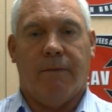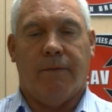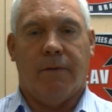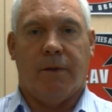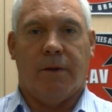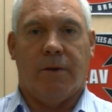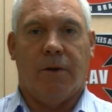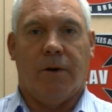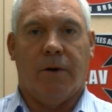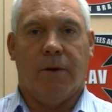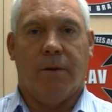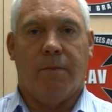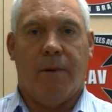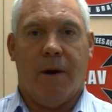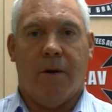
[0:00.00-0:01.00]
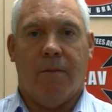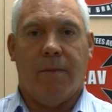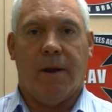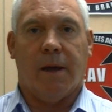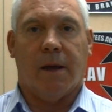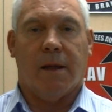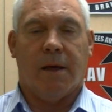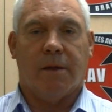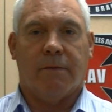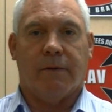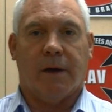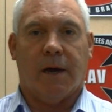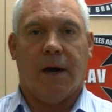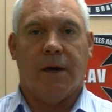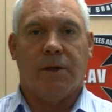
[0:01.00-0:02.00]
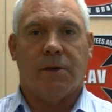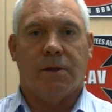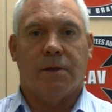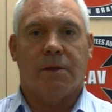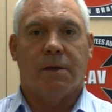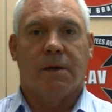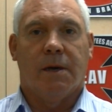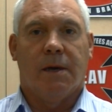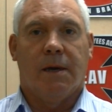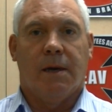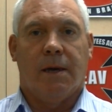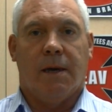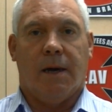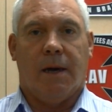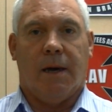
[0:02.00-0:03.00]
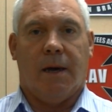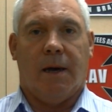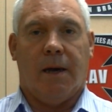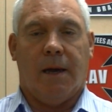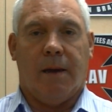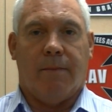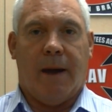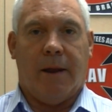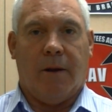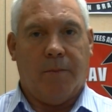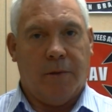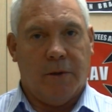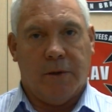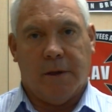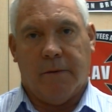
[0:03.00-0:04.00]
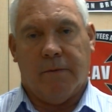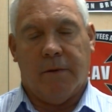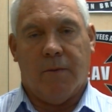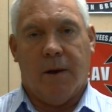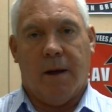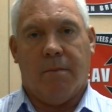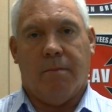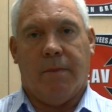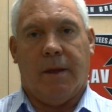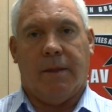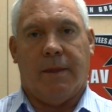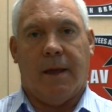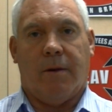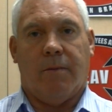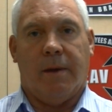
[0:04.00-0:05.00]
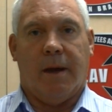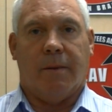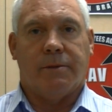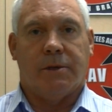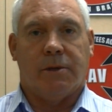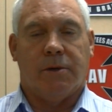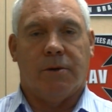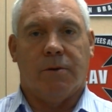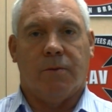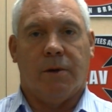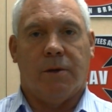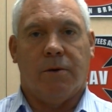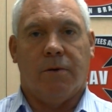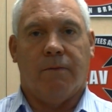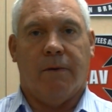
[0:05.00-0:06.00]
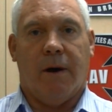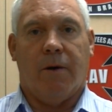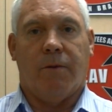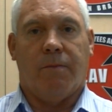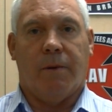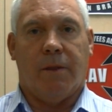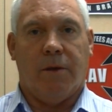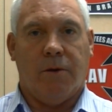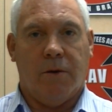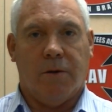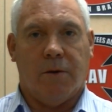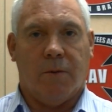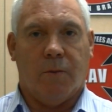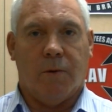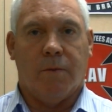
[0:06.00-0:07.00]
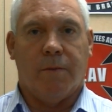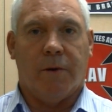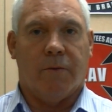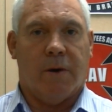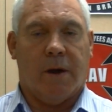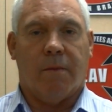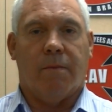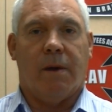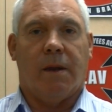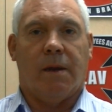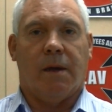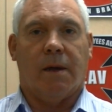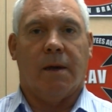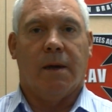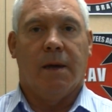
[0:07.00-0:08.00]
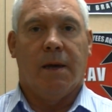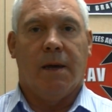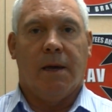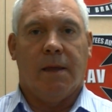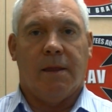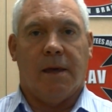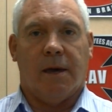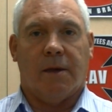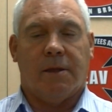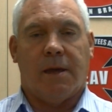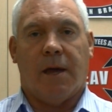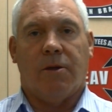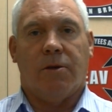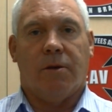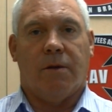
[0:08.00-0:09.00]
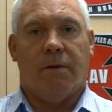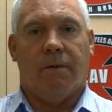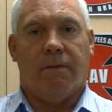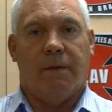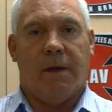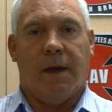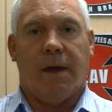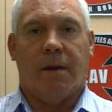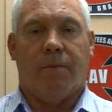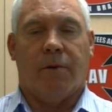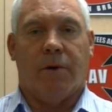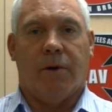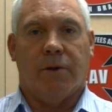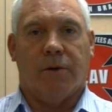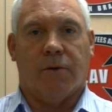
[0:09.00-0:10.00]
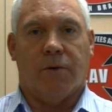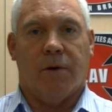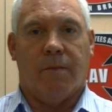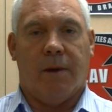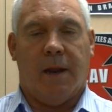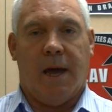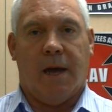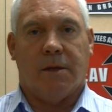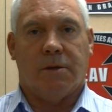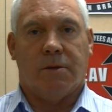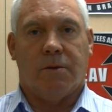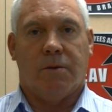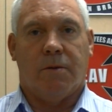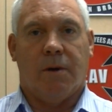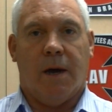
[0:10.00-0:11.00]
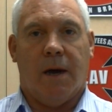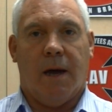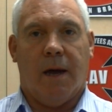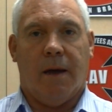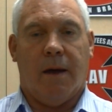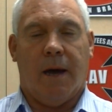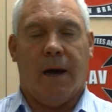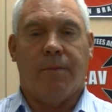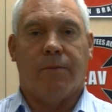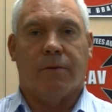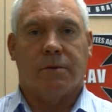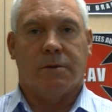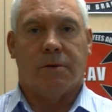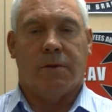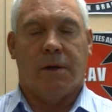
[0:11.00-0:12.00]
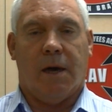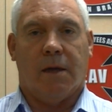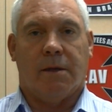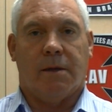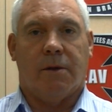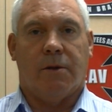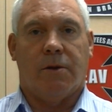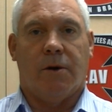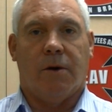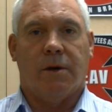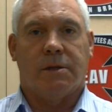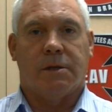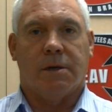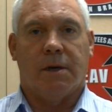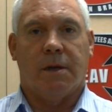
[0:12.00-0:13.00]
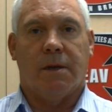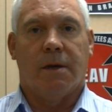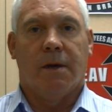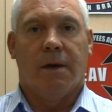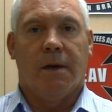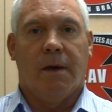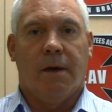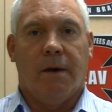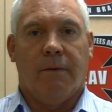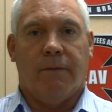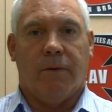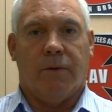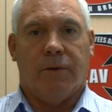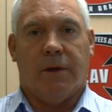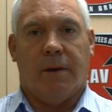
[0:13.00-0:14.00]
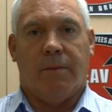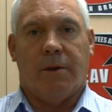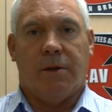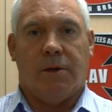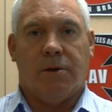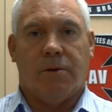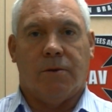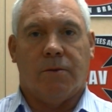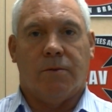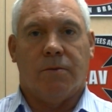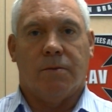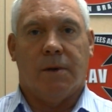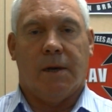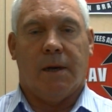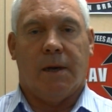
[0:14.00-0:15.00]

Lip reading: for the non-paramedic classifications. It may not please everyone, but that'll be up to you when you vote. But the union will be recommending the extension of the enterprise agreement out to April 2019 for some additional